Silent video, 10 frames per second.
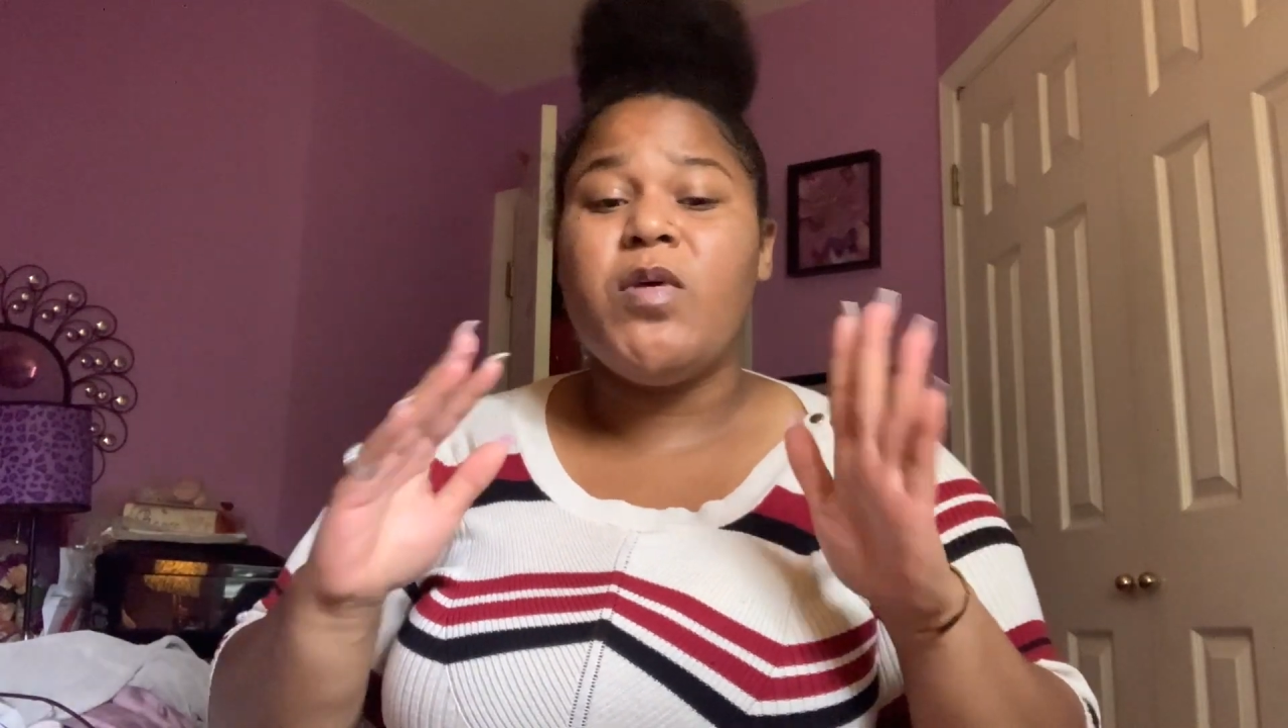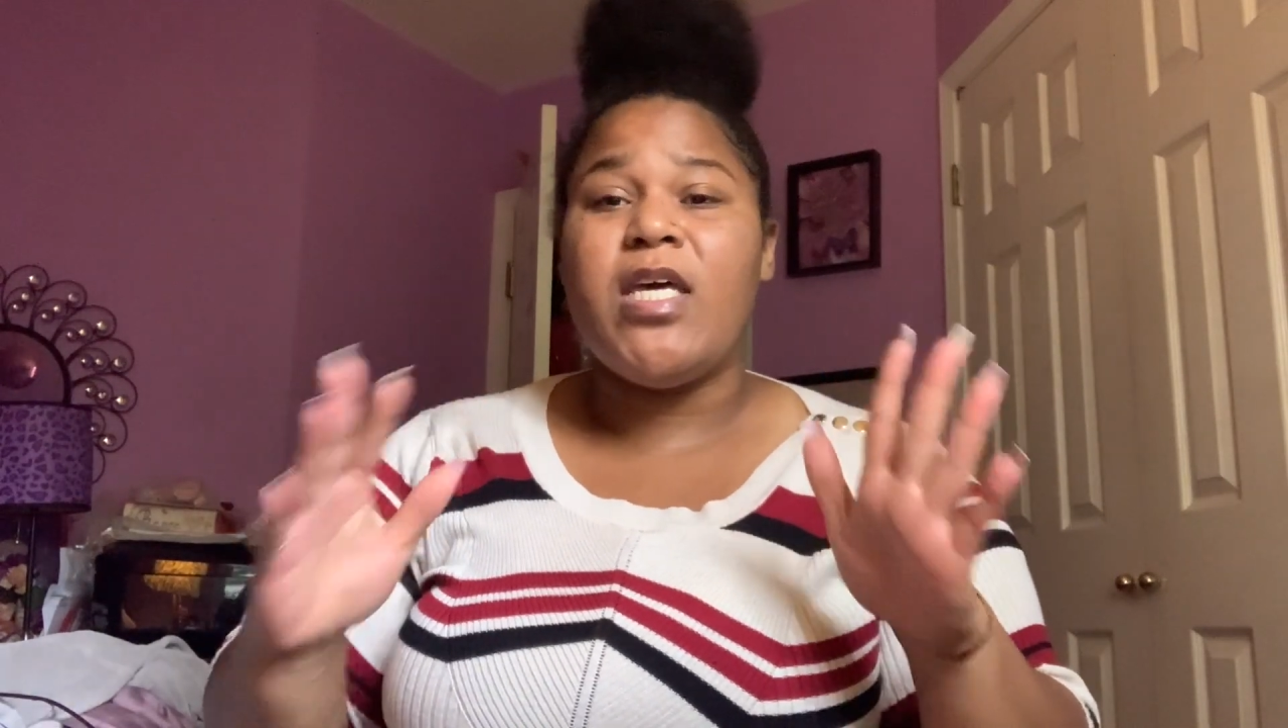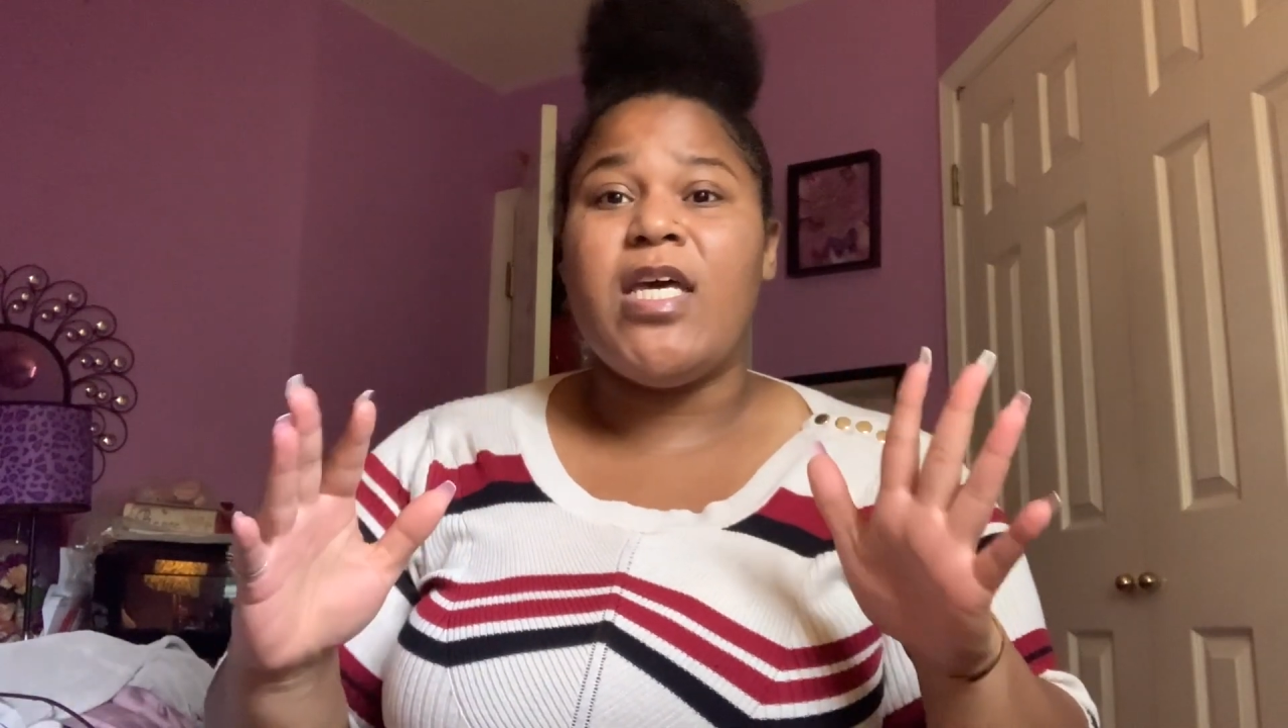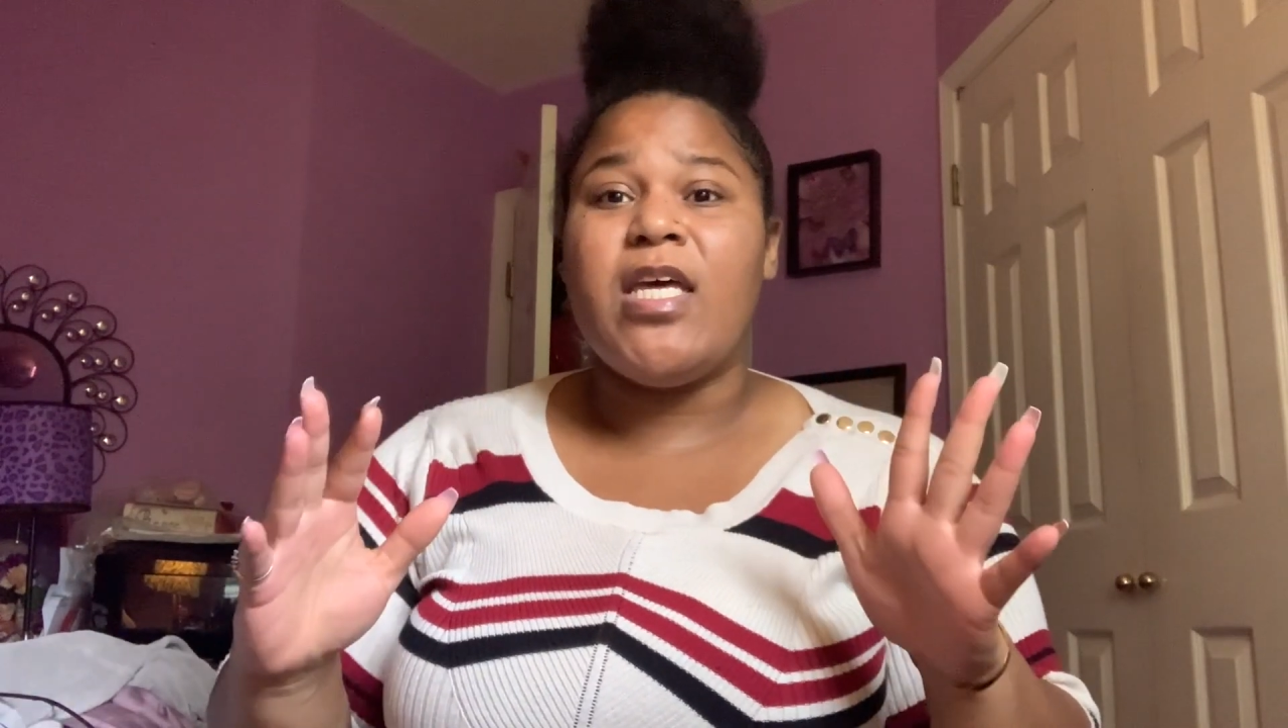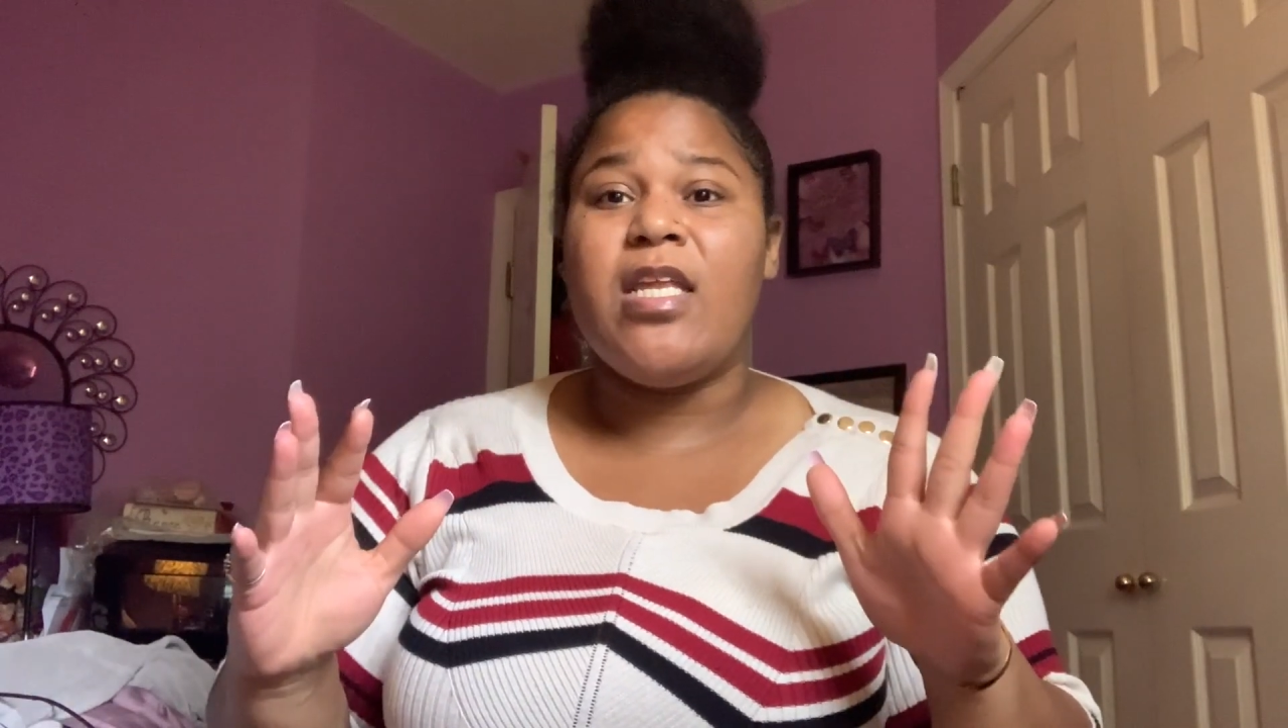
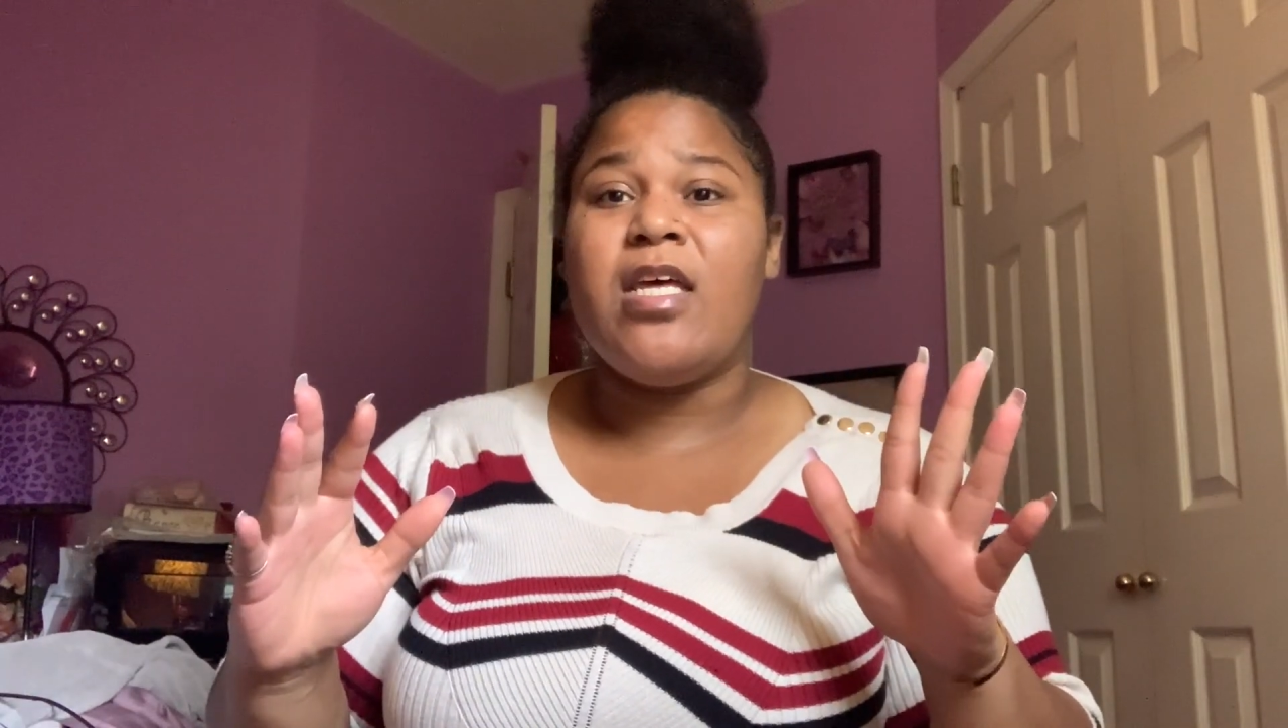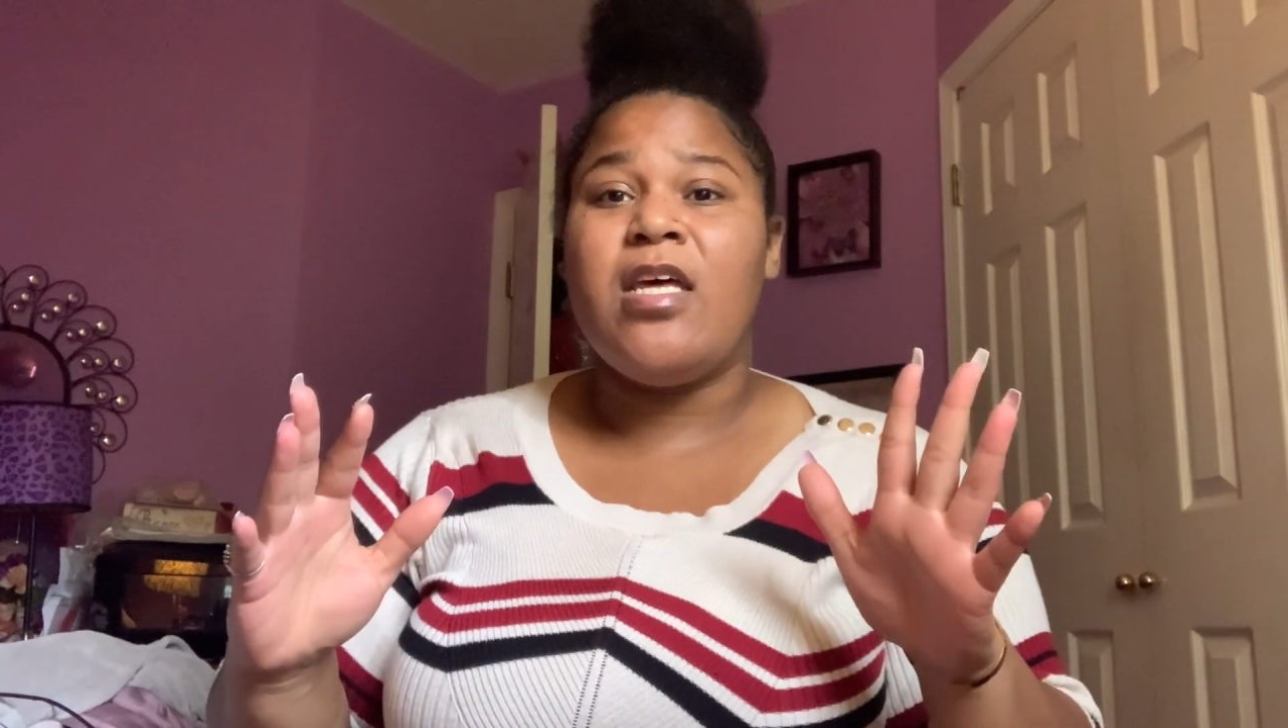get